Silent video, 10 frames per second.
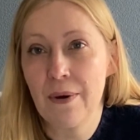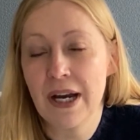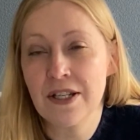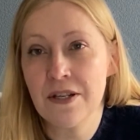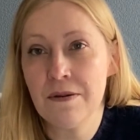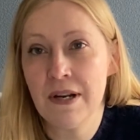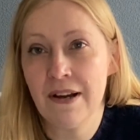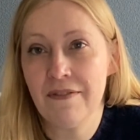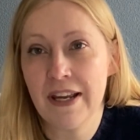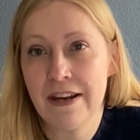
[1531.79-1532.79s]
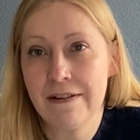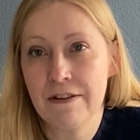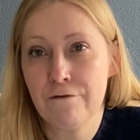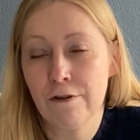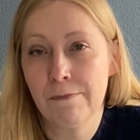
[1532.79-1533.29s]
I do love hearing
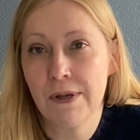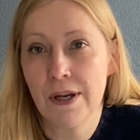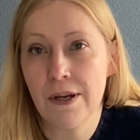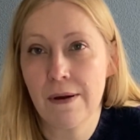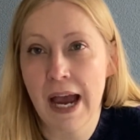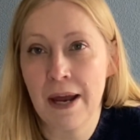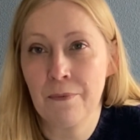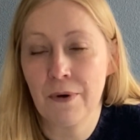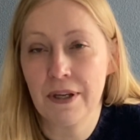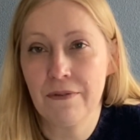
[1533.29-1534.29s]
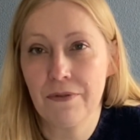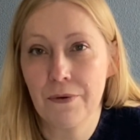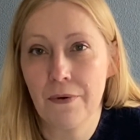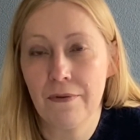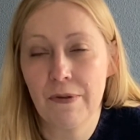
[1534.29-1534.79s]
from you and what you've
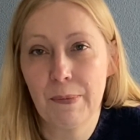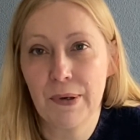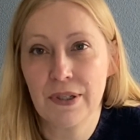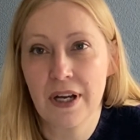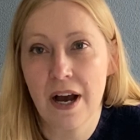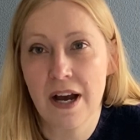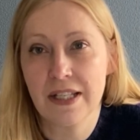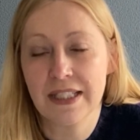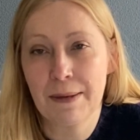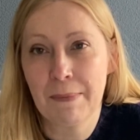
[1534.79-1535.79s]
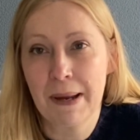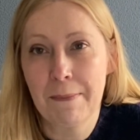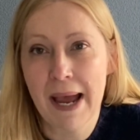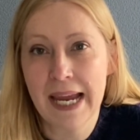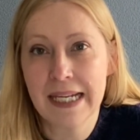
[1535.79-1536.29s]
thought of the podcast and my
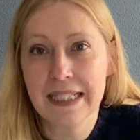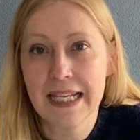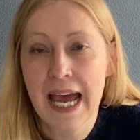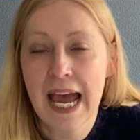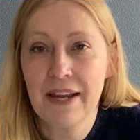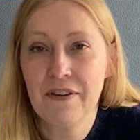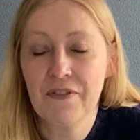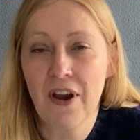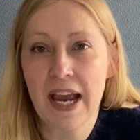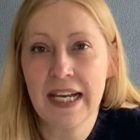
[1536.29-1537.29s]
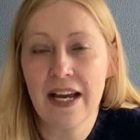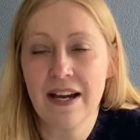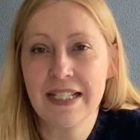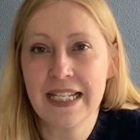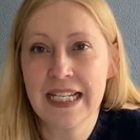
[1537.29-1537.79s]
makes. If you've got any
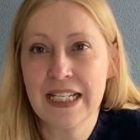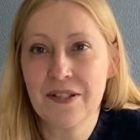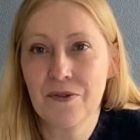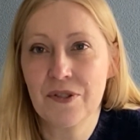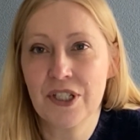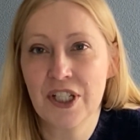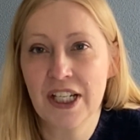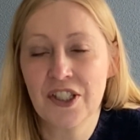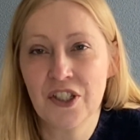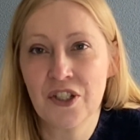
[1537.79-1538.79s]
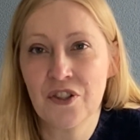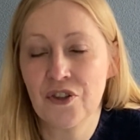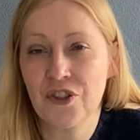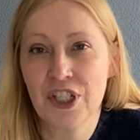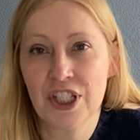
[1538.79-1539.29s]
ideas or suggestions, or
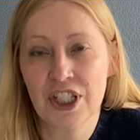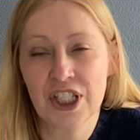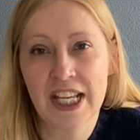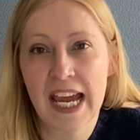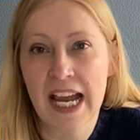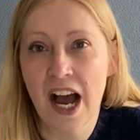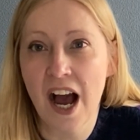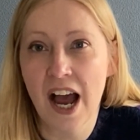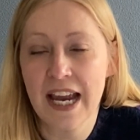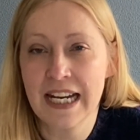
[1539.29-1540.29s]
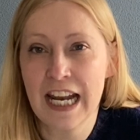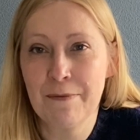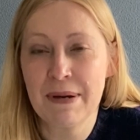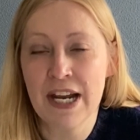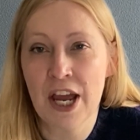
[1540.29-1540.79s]
just to say hi and let
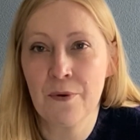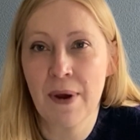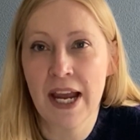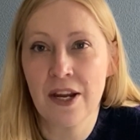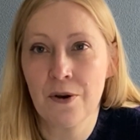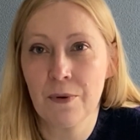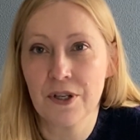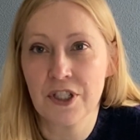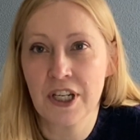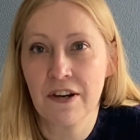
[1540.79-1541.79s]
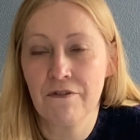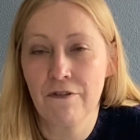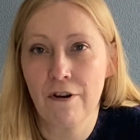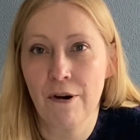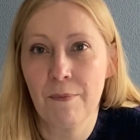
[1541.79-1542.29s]
me know where you're watching
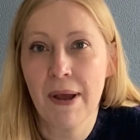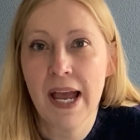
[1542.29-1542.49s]
from.